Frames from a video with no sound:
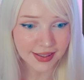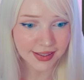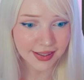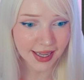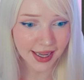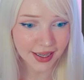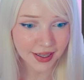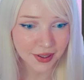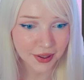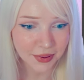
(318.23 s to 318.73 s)

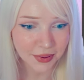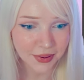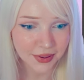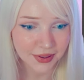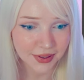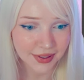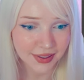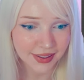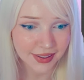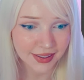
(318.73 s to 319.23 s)

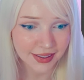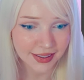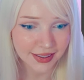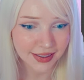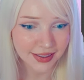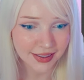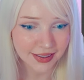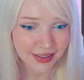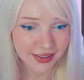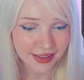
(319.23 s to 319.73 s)
Tato,
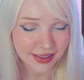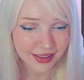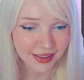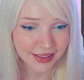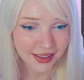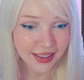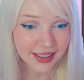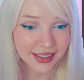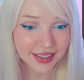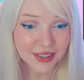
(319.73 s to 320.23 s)

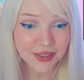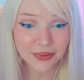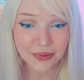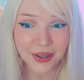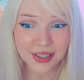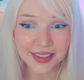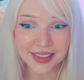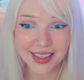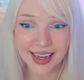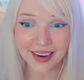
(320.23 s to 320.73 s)
you
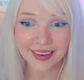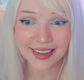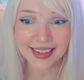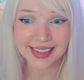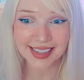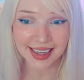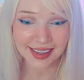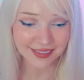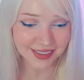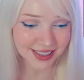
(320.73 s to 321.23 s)
wondered how I
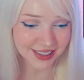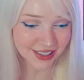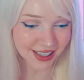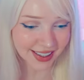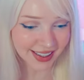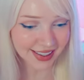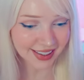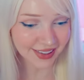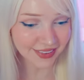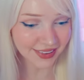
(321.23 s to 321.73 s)
tamed a
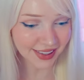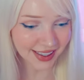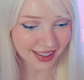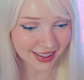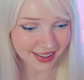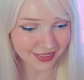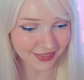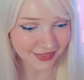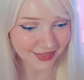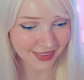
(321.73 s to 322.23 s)
dragon. You
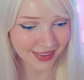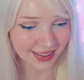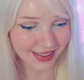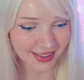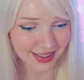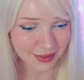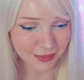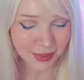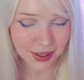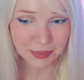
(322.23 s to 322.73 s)
like him?
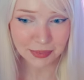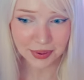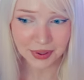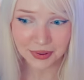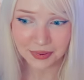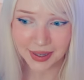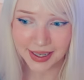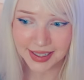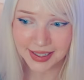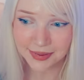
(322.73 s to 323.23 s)
My
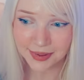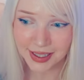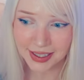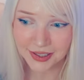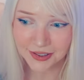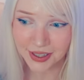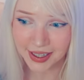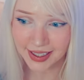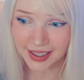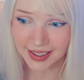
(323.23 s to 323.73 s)
blue eyes
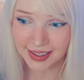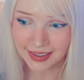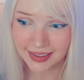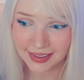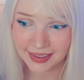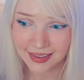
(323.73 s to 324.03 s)
white dragon?